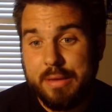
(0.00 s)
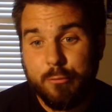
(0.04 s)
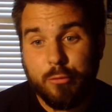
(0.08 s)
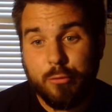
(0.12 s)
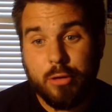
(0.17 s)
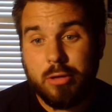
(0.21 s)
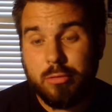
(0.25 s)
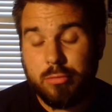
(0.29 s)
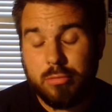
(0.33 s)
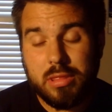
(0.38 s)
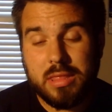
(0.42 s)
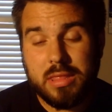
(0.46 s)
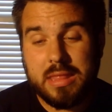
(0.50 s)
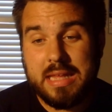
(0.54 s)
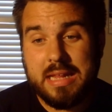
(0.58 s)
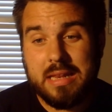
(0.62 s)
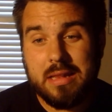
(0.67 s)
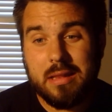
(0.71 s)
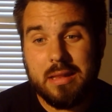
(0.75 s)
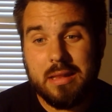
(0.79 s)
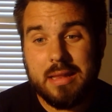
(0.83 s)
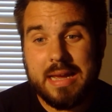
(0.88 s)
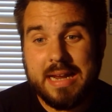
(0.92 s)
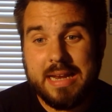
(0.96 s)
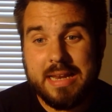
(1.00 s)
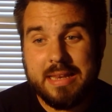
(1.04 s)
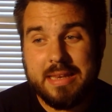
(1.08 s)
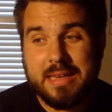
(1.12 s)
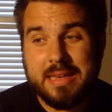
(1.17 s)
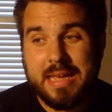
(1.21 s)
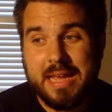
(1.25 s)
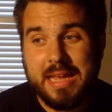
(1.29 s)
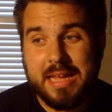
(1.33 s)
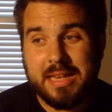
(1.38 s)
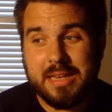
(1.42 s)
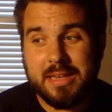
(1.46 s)
won't see the light of
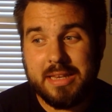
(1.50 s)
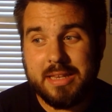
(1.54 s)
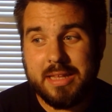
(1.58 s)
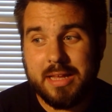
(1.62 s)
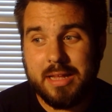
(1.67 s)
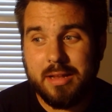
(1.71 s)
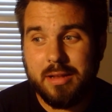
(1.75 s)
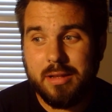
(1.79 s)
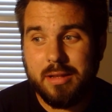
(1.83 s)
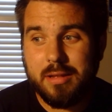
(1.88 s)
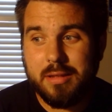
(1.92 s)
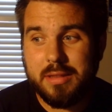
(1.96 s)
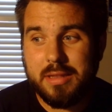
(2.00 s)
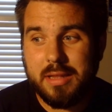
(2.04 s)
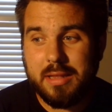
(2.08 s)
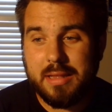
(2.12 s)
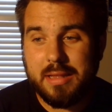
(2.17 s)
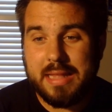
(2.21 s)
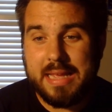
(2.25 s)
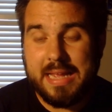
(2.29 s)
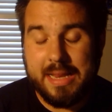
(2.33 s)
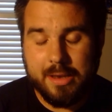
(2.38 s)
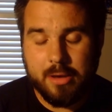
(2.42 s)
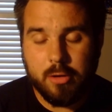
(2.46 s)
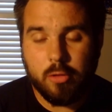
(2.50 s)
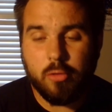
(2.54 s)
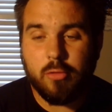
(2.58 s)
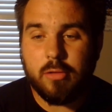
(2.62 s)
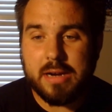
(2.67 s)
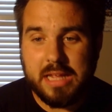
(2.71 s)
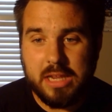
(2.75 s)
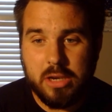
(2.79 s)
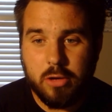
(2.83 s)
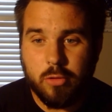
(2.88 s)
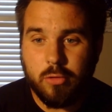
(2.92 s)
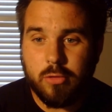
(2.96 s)
day until the late
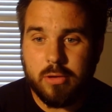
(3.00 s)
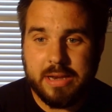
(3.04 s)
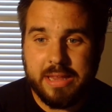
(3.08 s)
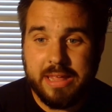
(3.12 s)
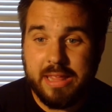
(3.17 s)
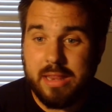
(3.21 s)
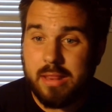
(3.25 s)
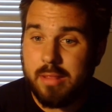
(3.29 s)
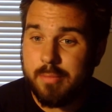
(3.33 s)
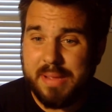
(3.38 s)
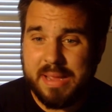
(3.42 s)
2020s,